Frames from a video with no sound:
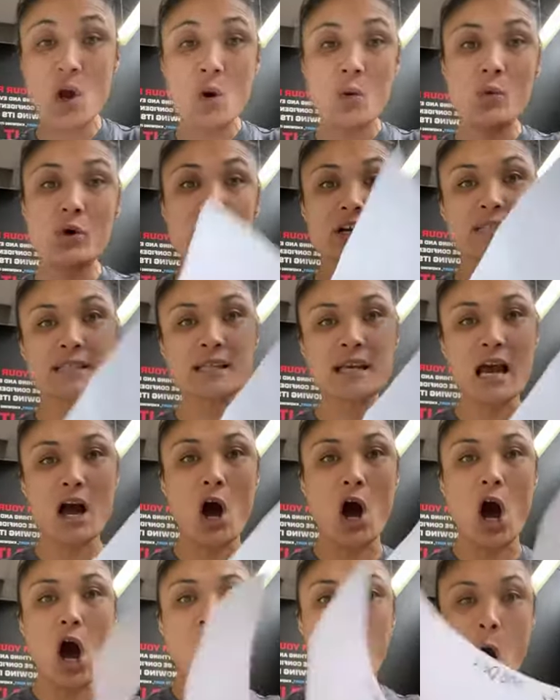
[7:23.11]
Whereas in
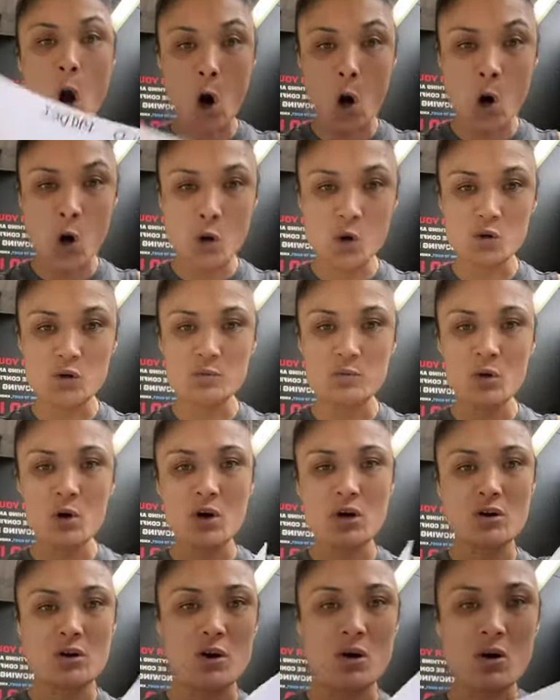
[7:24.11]
our old
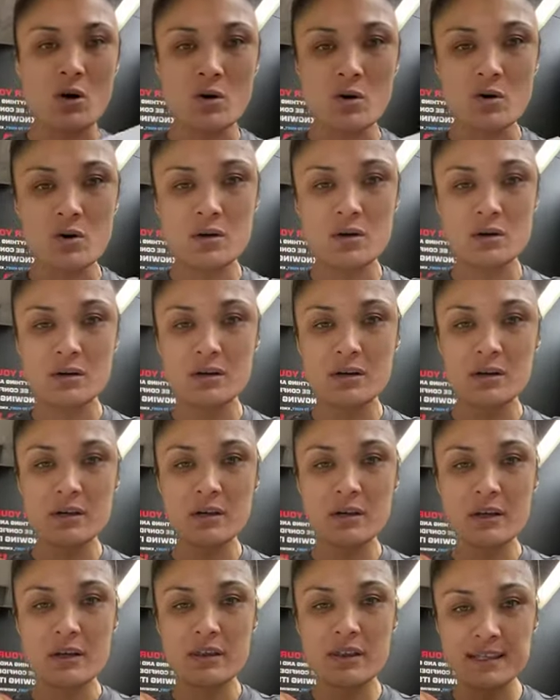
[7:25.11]
model,
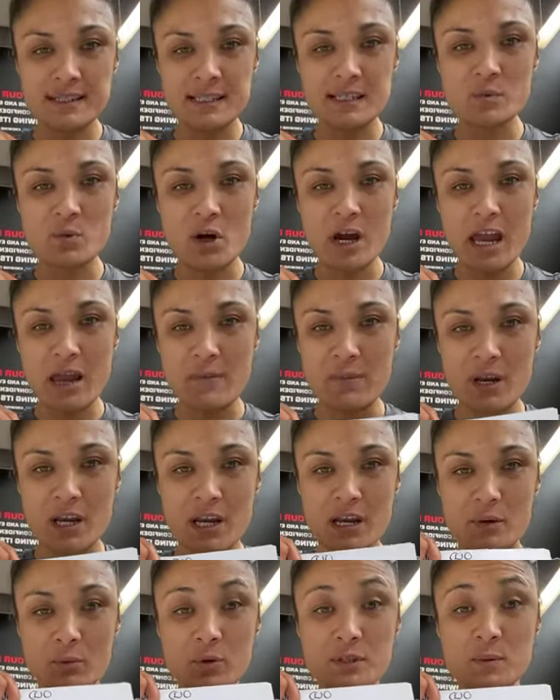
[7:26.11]
this is what
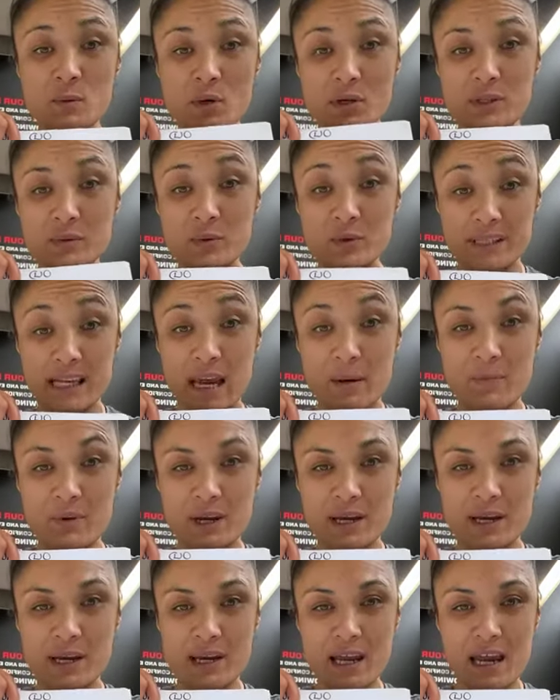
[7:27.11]
was
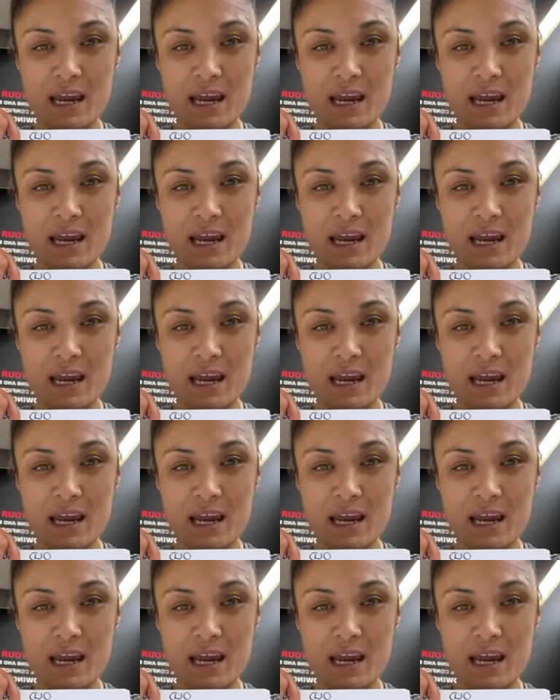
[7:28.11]
happening.